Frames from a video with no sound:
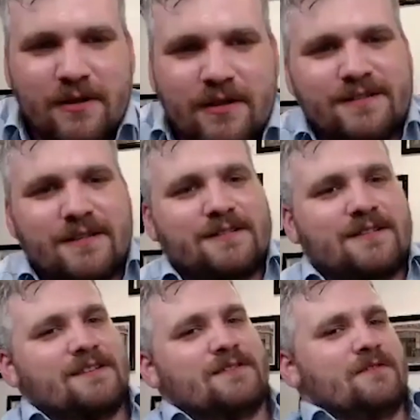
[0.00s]
No,
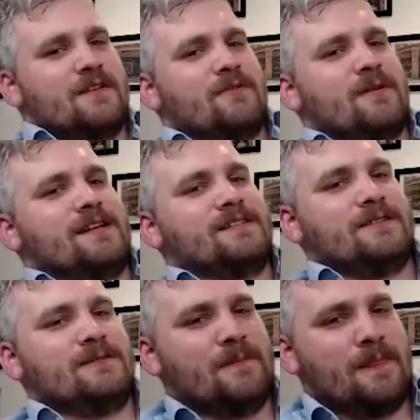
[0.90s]
that's a great
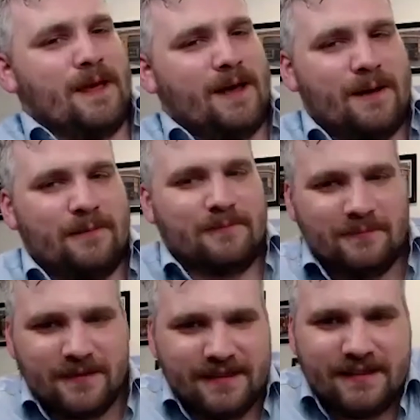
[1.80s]
answer.
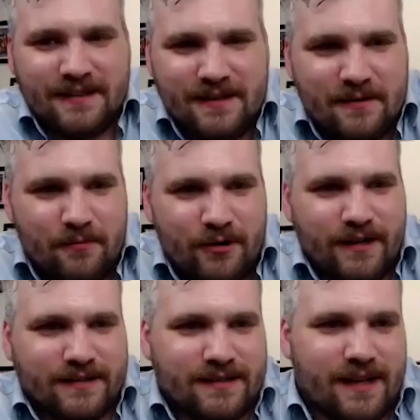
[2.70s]

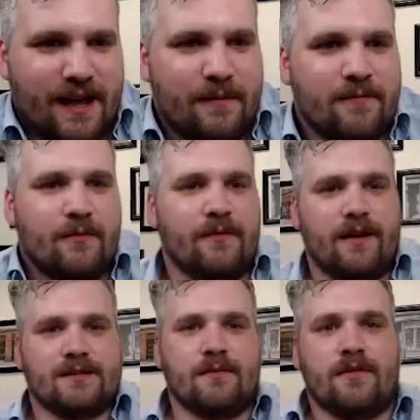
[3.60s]
Brilliant. We've
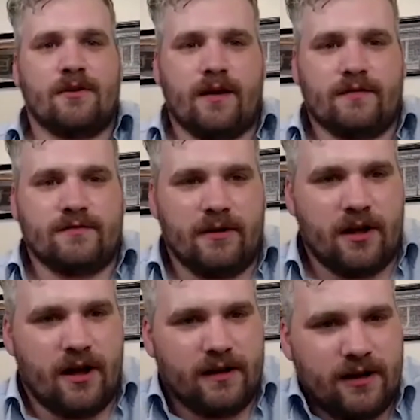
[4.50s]
got some other great, some very
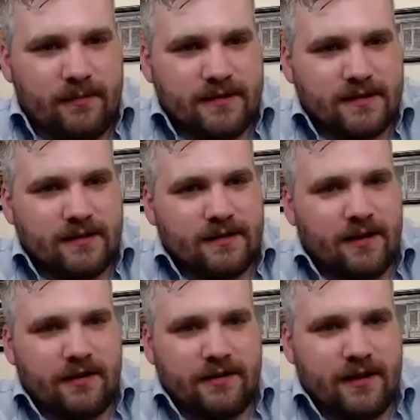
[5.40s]
kind comments
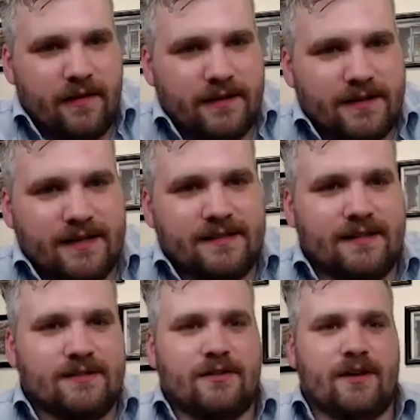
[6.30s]
on the
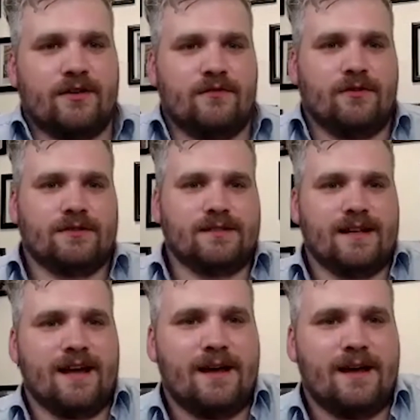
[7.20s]
tasting. So thank you, folks.